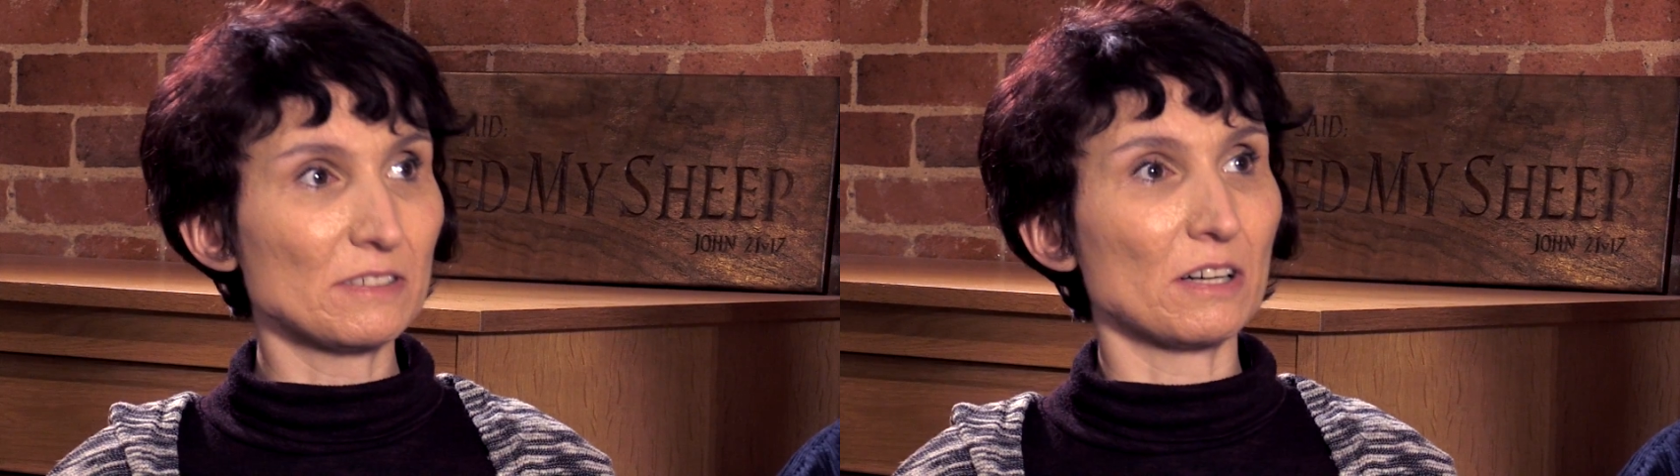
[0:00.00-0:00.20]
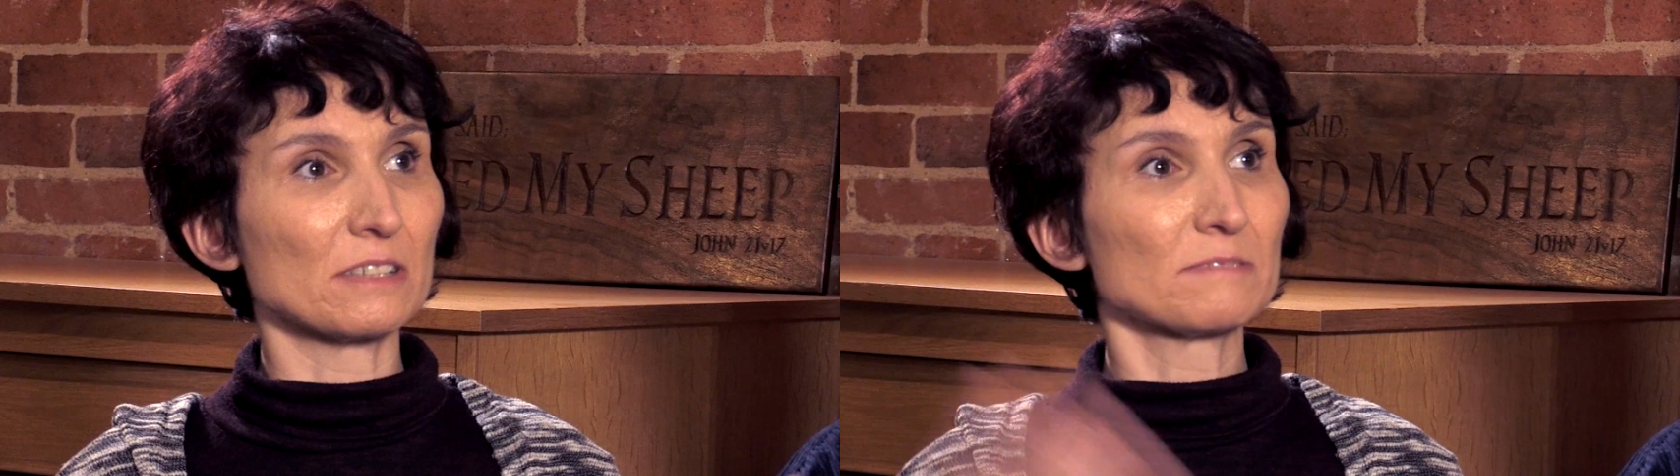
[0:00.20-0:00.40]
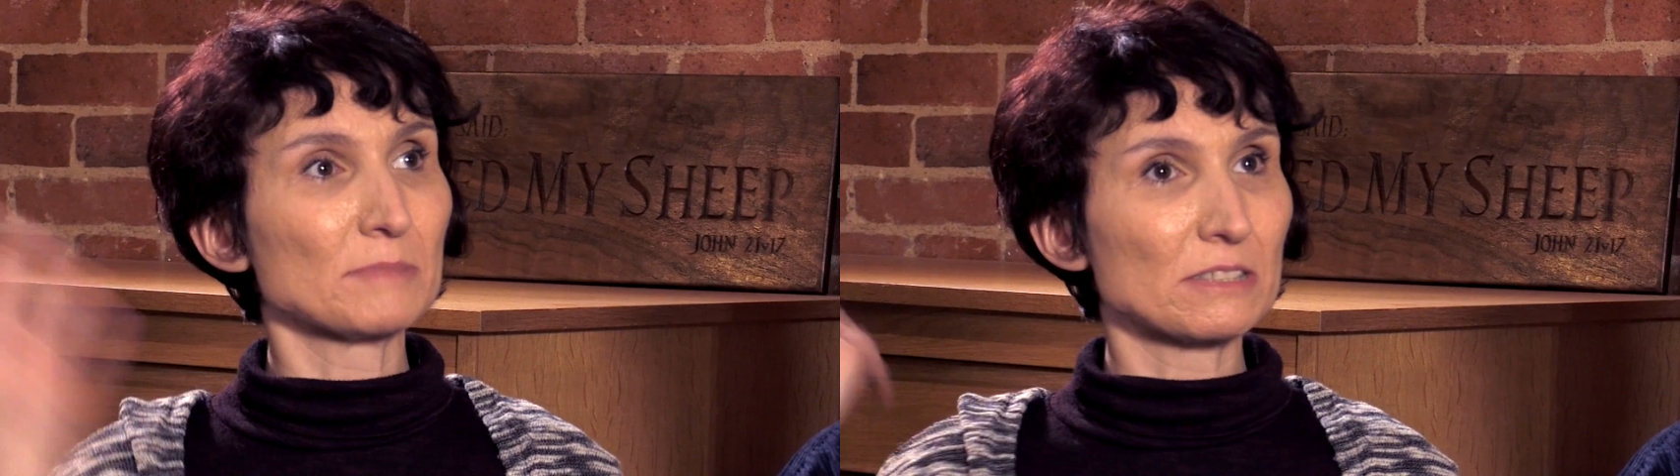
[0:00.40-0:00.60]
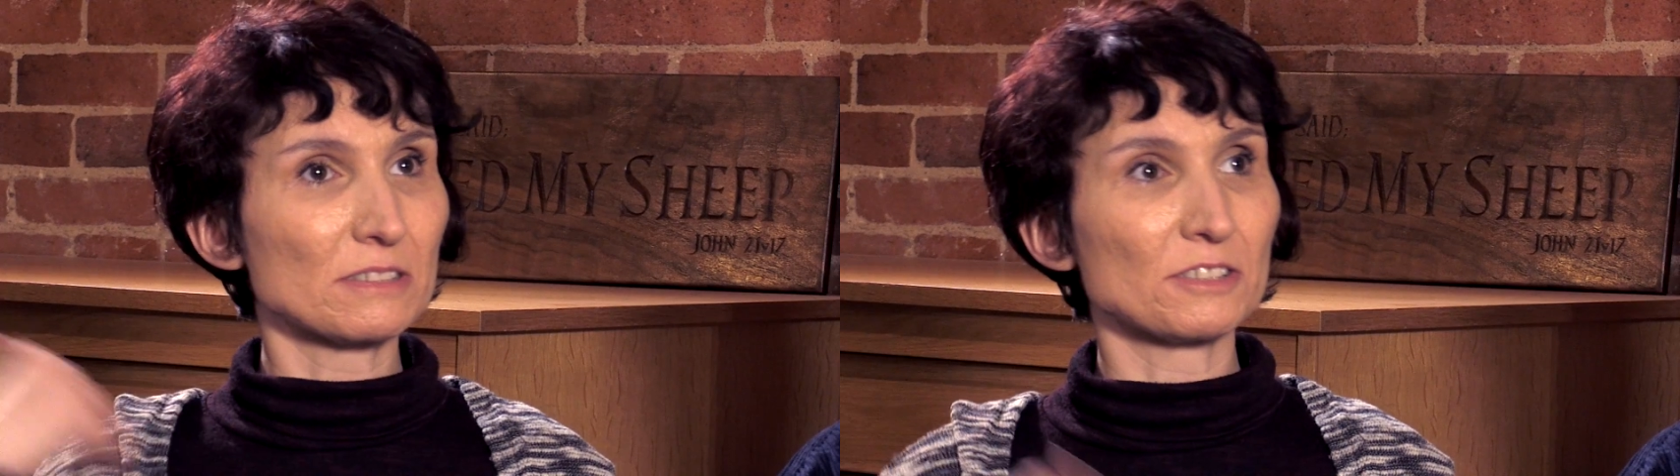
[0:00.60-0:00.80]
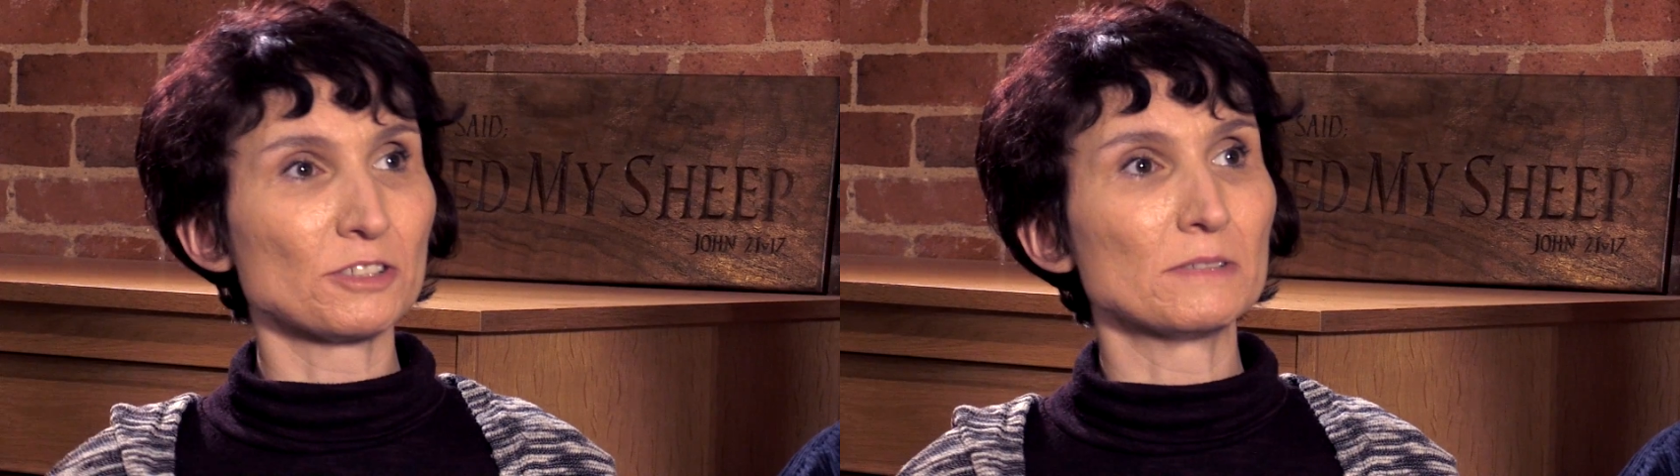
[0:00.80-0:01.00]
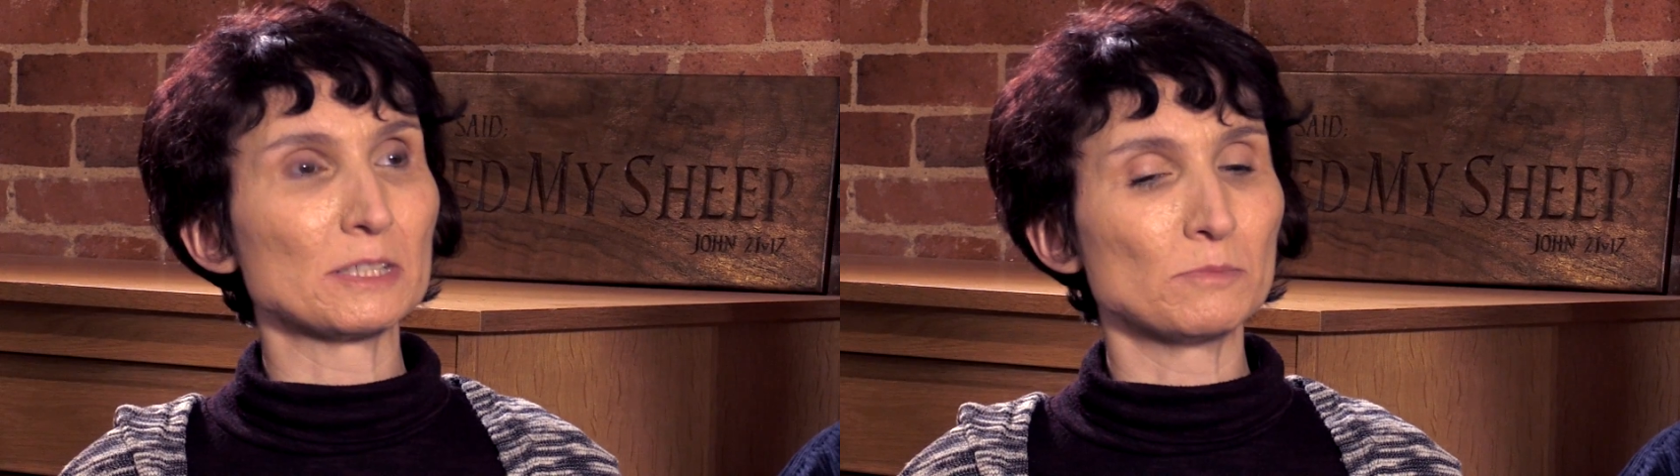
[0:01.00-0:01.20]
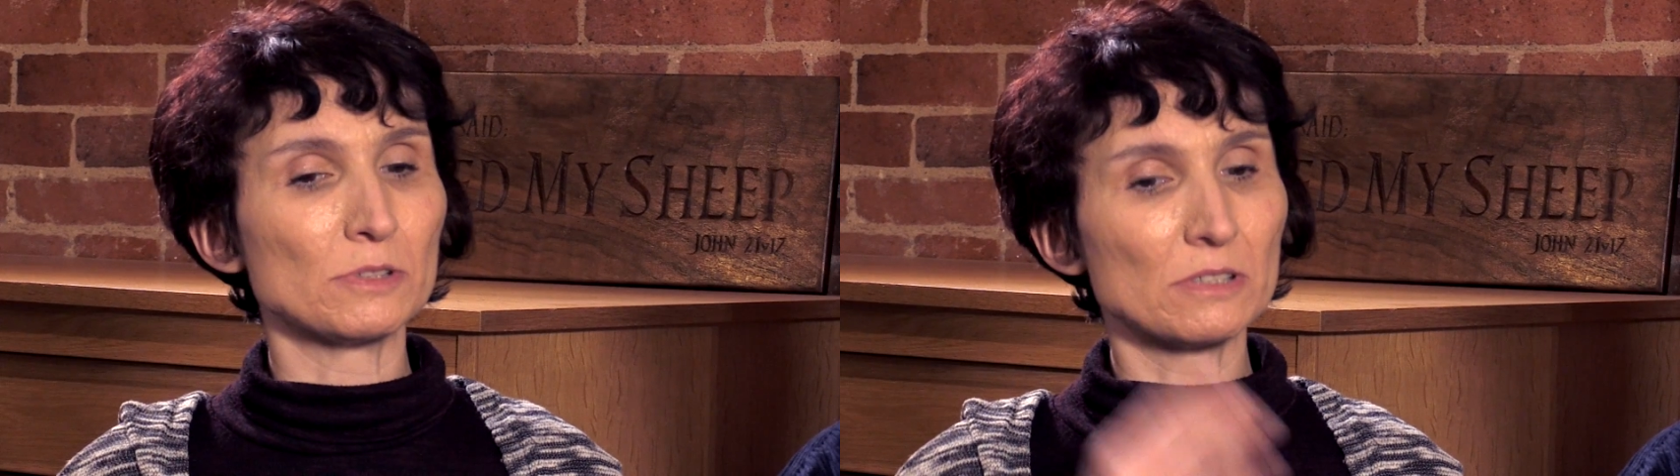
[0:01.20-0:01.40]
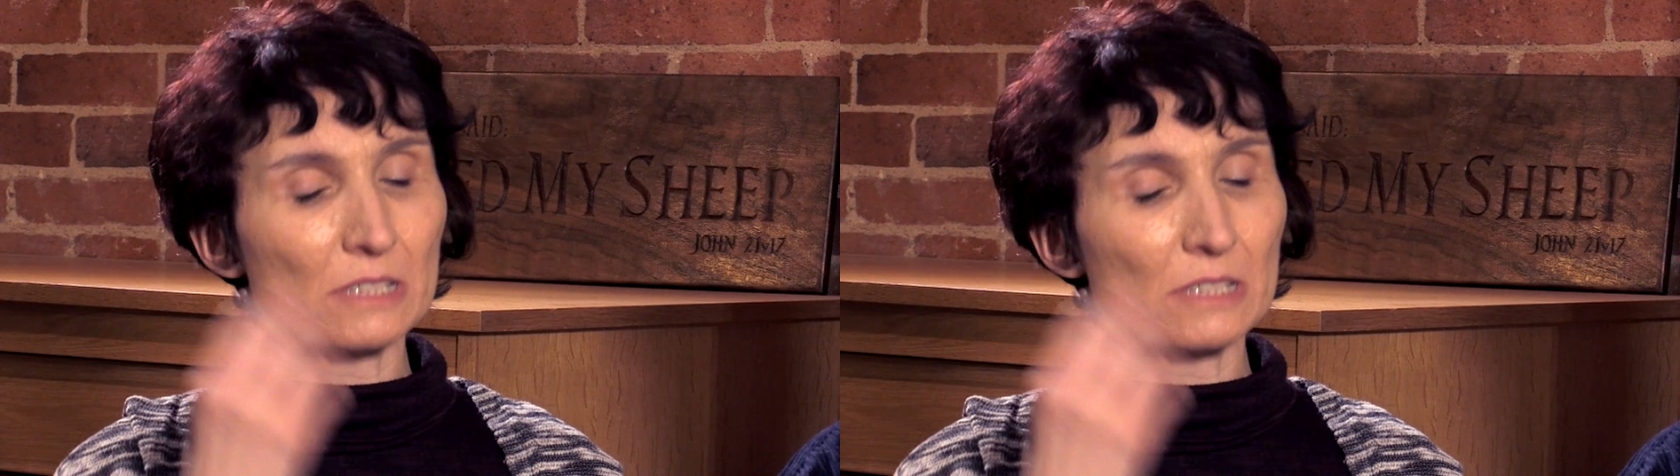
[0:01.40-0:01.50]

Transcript: on, because there's always more.